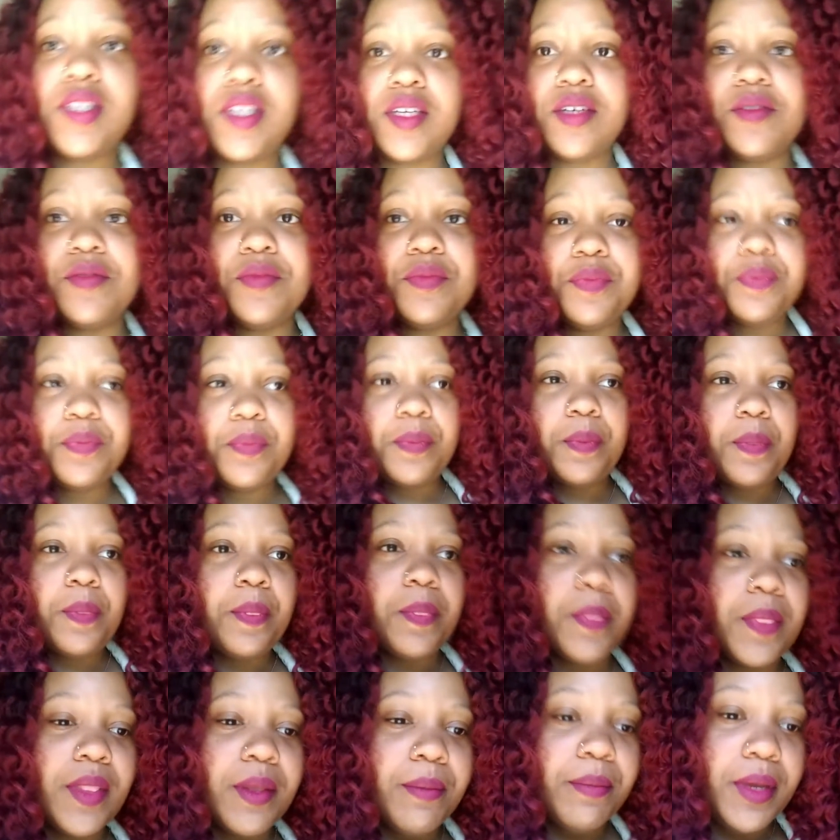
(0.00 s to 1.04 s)
so,
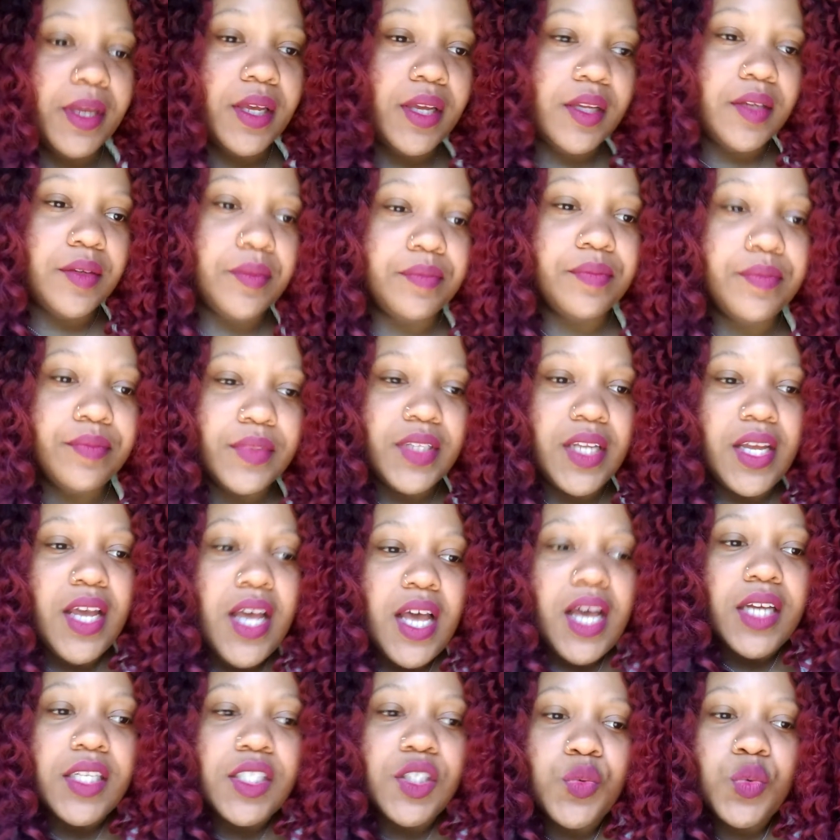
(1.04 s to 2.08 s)
I mean,
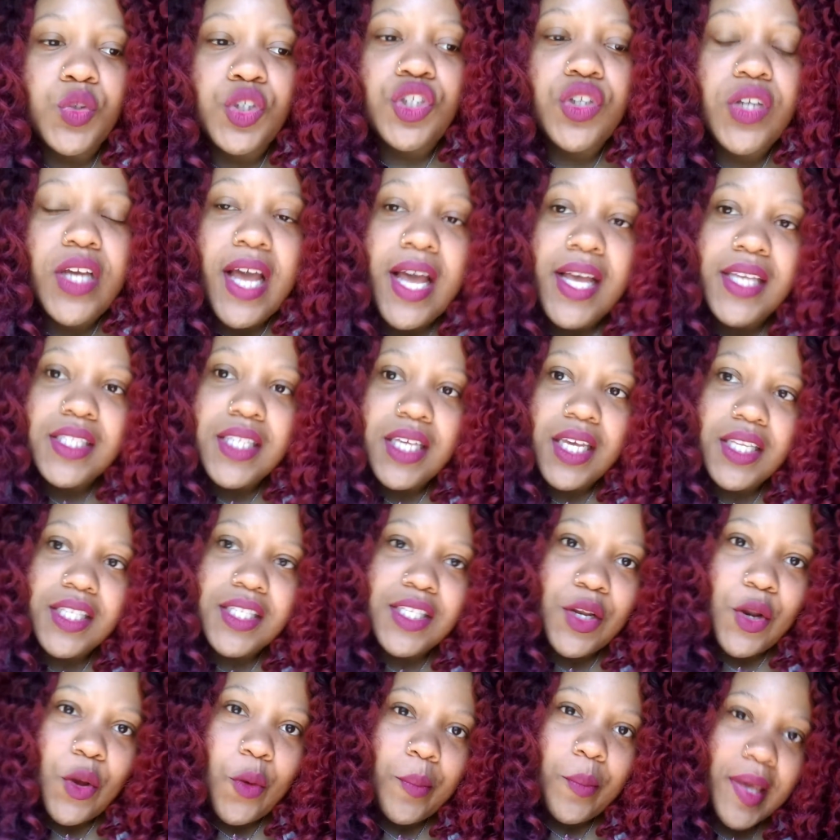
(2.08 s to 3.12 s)
I just want you guys to get
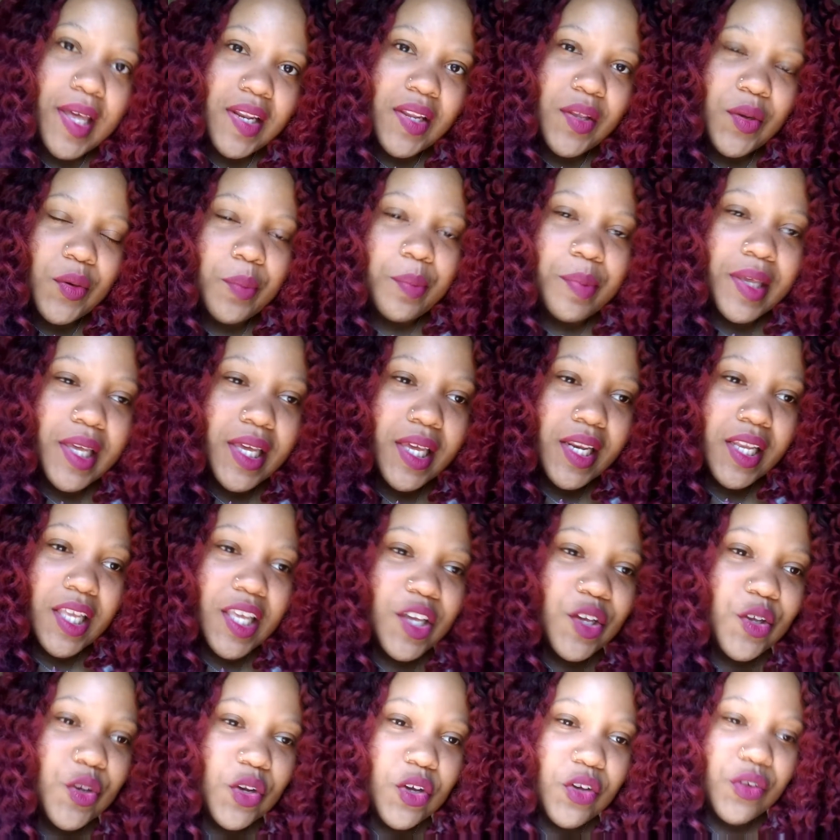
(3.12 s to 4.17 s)
to know me a little bit.
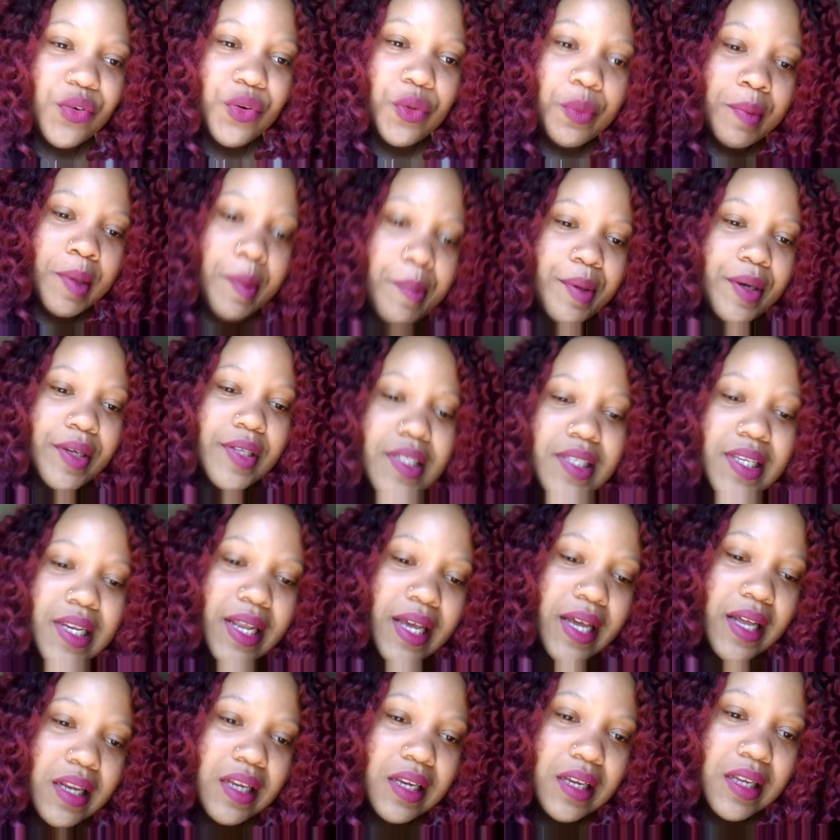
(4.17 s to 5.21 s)
You know my
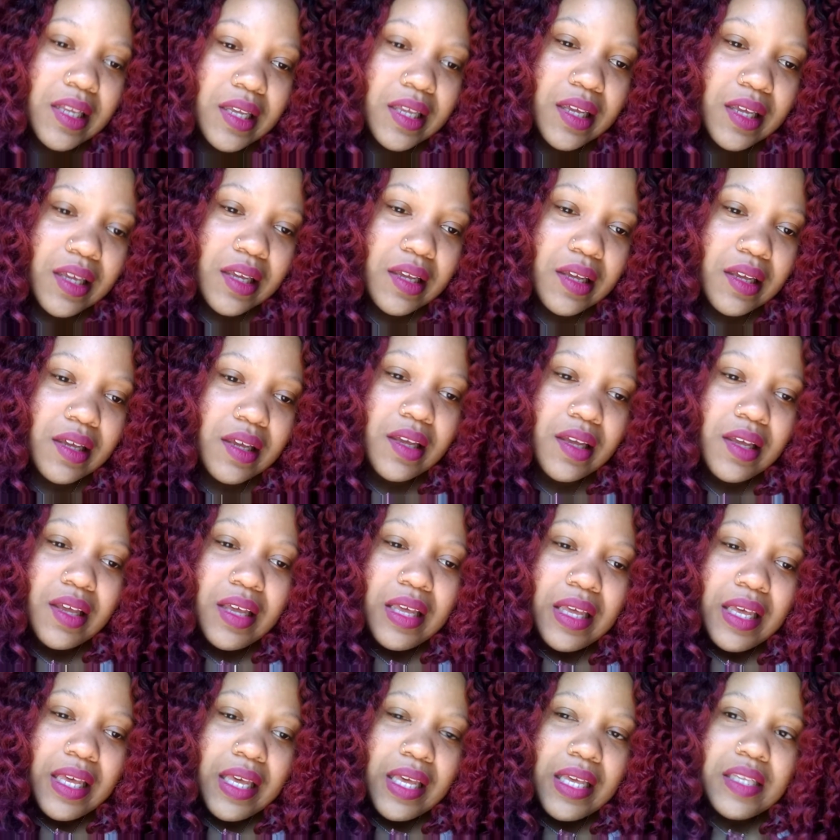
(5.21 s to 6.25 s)
personality
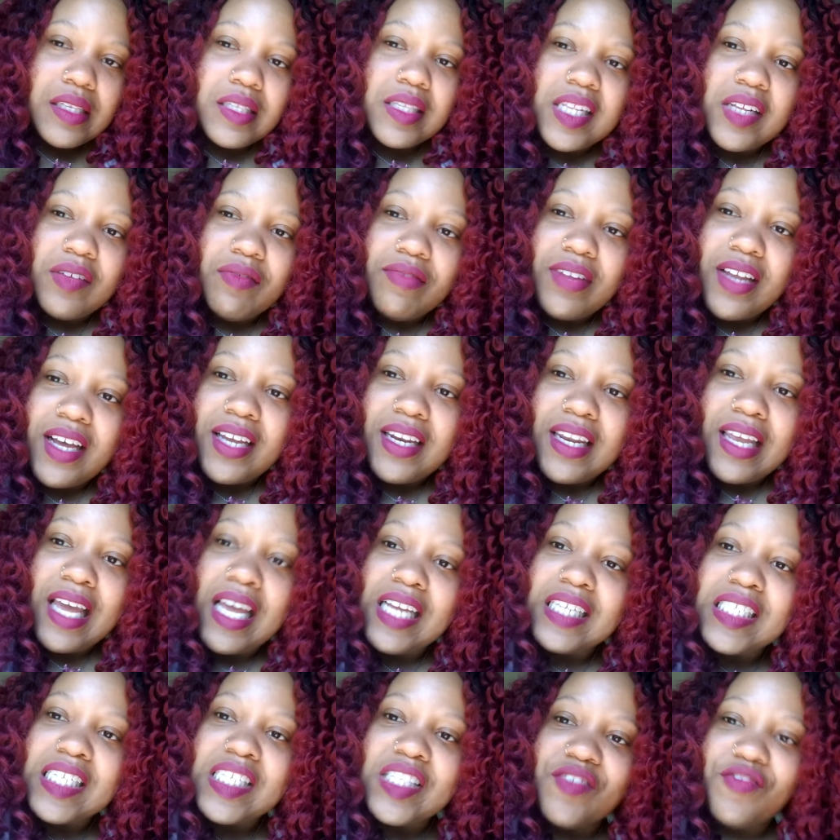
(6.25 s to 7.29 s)
and stuff like that,
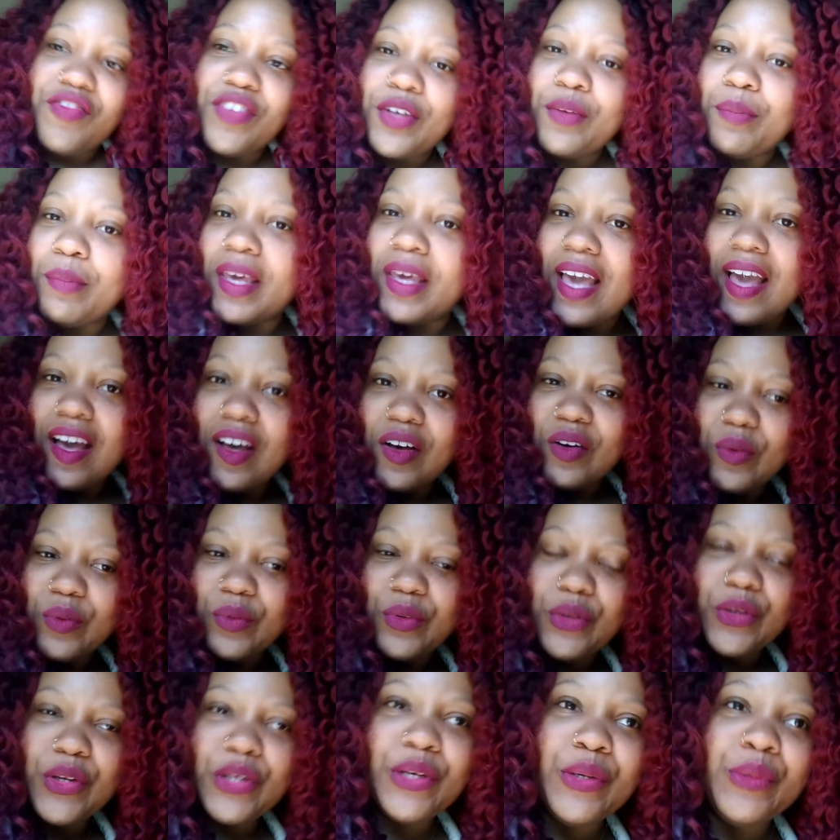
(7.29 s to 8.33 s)
and just feel me out,
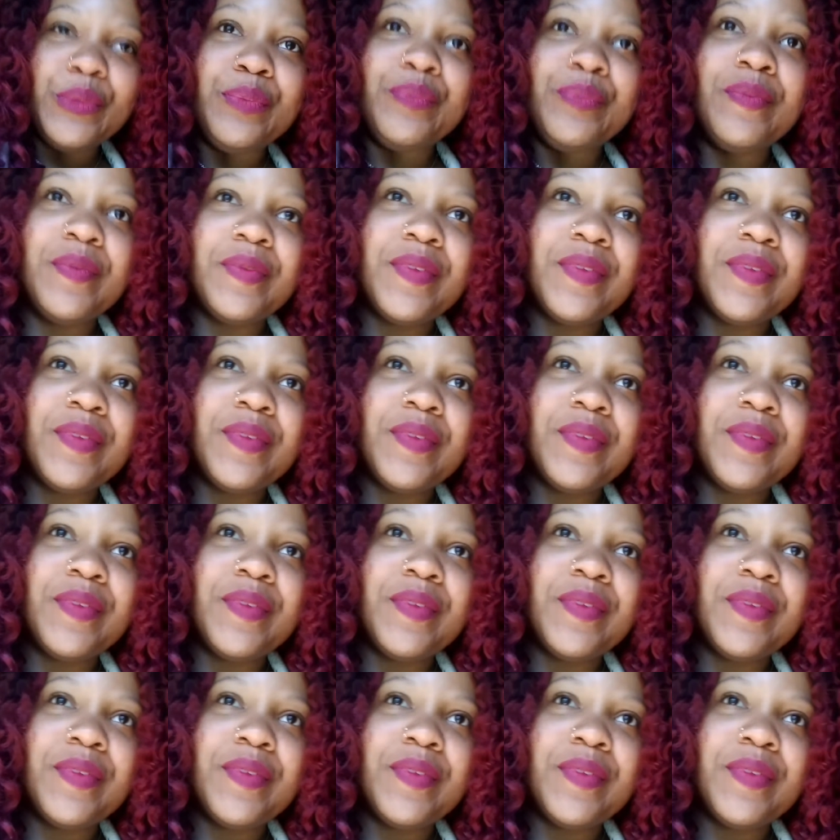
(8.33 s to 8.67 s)
you know.